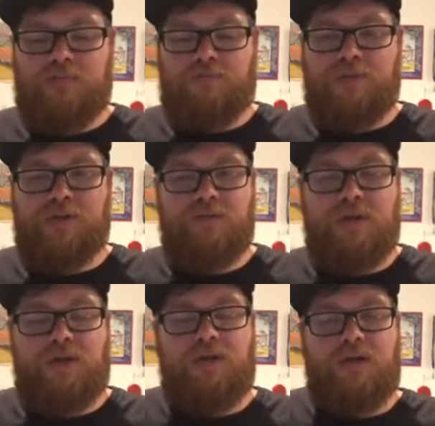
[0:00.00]

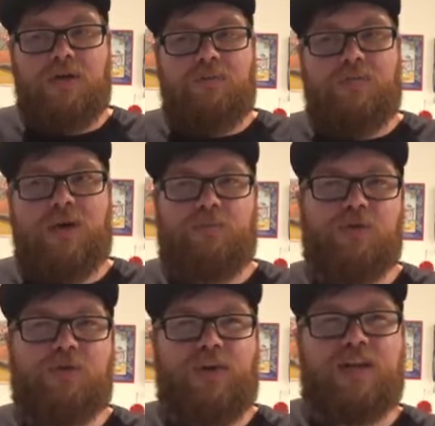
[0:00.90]
Beersmith, but
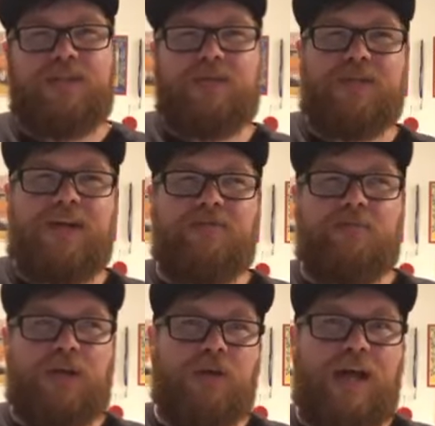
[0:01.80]
Brewer's Friend seems to have a
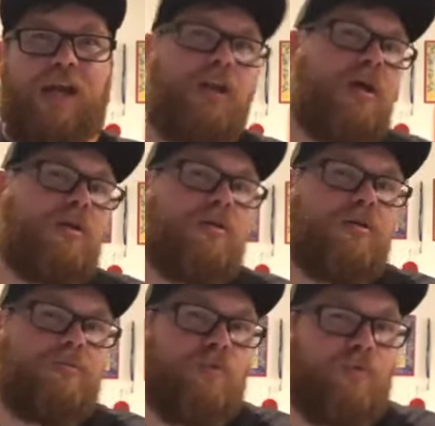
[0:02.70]
bigger catalog.
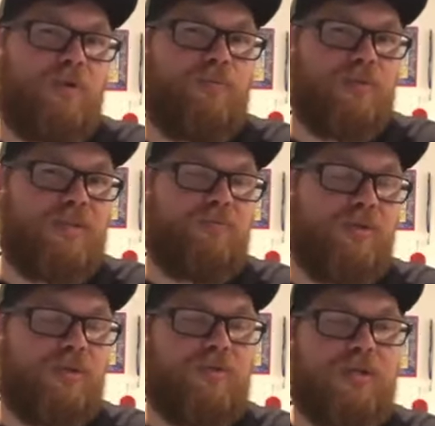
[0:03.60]
More people seem to
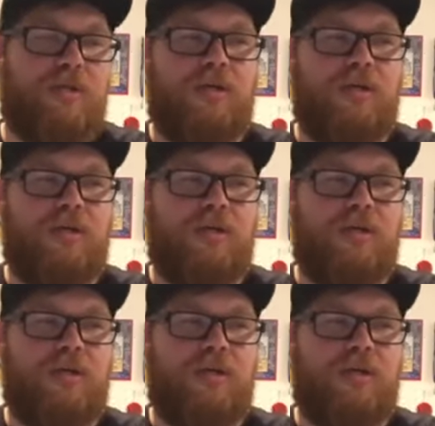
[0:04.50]
use it.